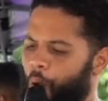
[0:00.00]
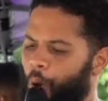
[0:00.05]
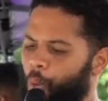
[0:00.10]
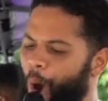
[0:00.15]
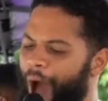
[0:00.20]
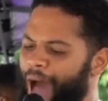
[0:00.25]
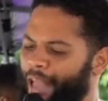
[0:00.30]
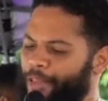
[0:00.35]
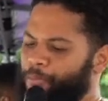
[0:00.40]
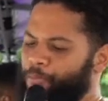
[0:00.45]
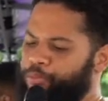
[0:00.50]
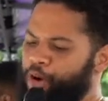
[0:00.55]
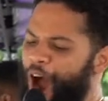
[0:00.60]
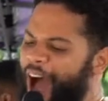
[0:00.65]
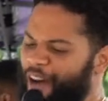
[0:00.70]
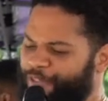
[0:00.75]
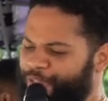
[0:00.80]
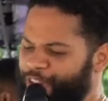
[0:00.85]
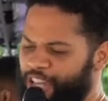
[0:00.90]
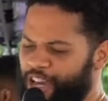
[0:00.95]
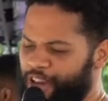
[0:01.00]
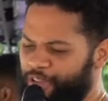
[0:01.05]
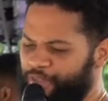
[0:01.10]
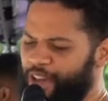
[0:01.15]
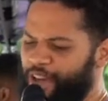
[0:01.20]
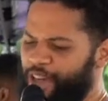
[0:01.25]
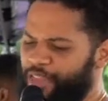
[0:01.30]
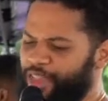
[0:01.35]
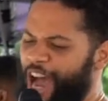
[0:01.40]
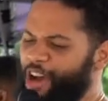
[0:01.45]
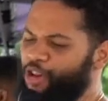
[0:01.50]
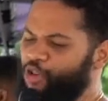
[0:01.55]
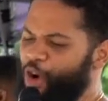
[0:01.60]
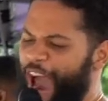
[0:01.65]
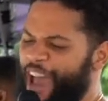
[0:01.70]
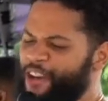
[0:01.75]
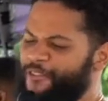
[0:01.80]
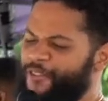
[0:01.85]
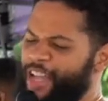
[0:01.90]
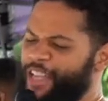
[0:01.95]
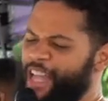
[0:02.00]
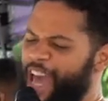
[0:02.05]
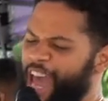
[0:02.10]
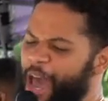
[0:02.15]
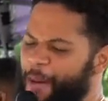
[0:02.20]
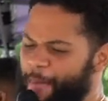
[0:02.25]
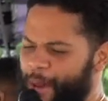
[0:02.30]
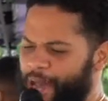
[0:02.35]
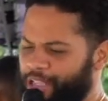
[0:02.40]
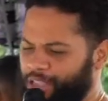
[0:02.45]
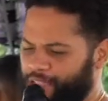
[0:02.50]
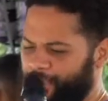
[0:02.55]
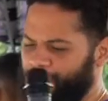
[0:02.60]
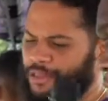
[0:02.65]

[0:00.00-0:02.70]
What profited the graven image?